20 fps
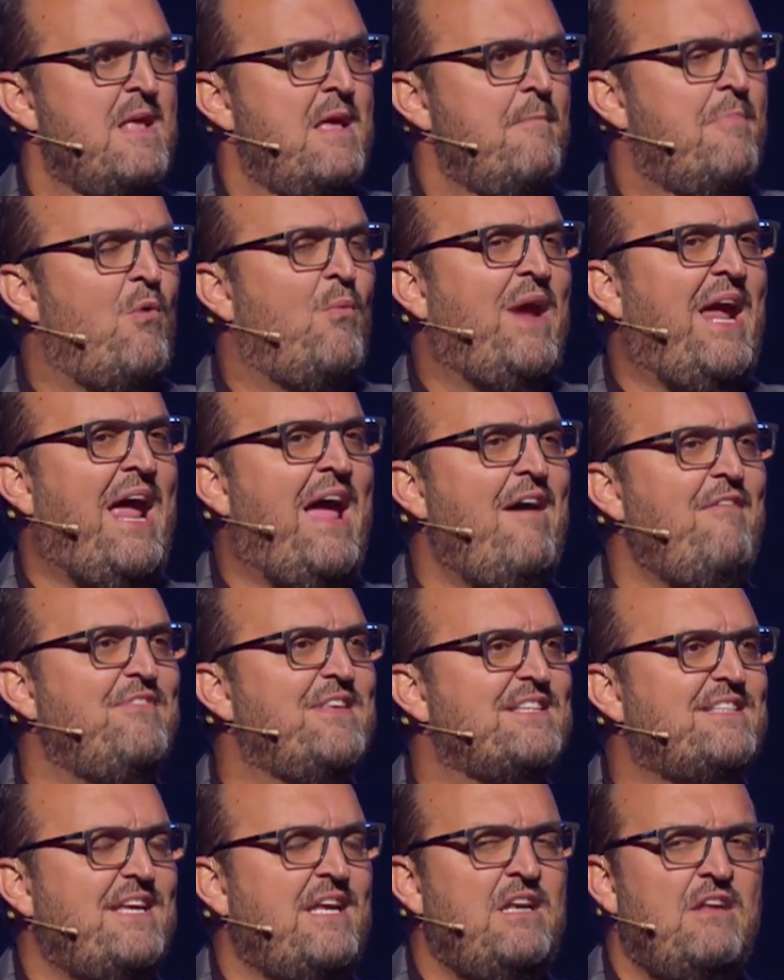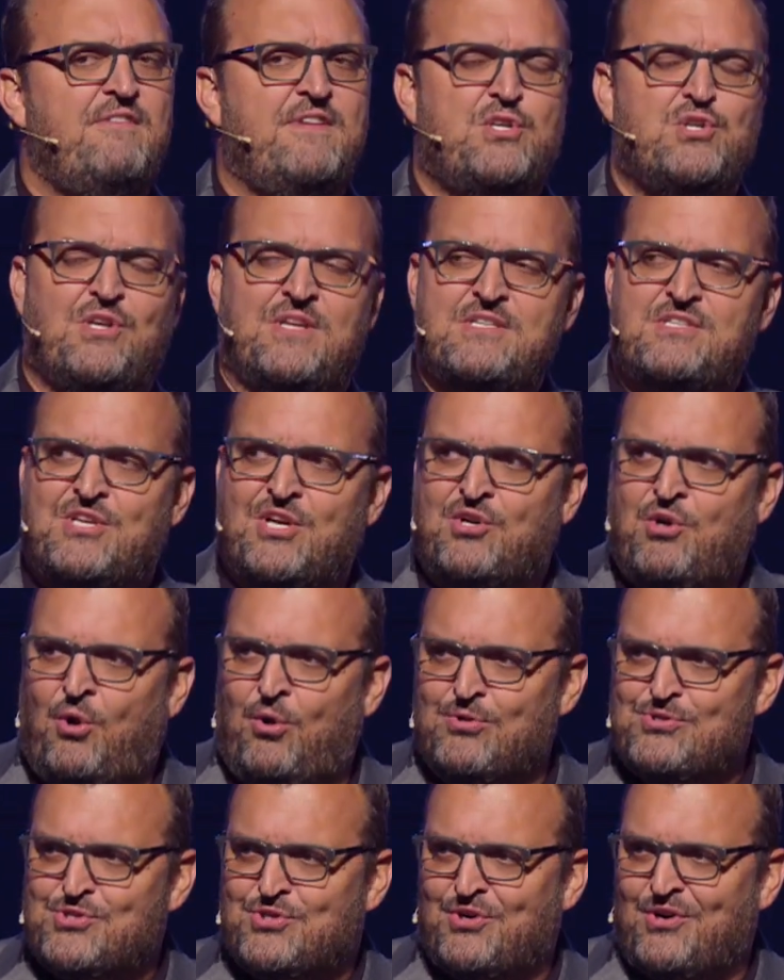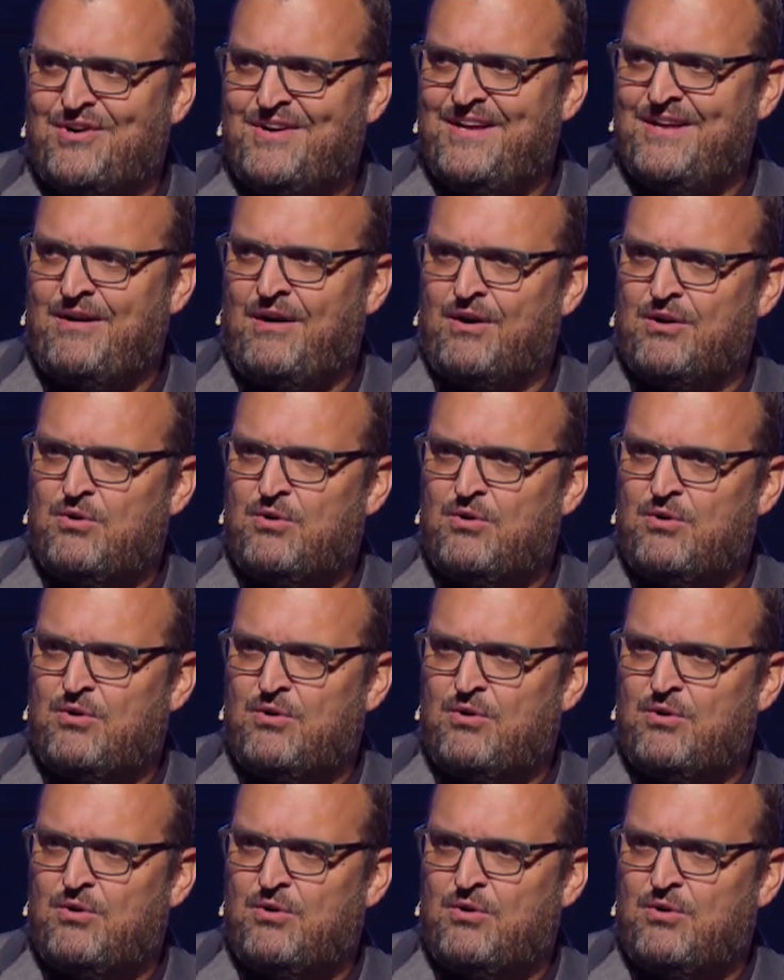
But we have this individualistic culture in our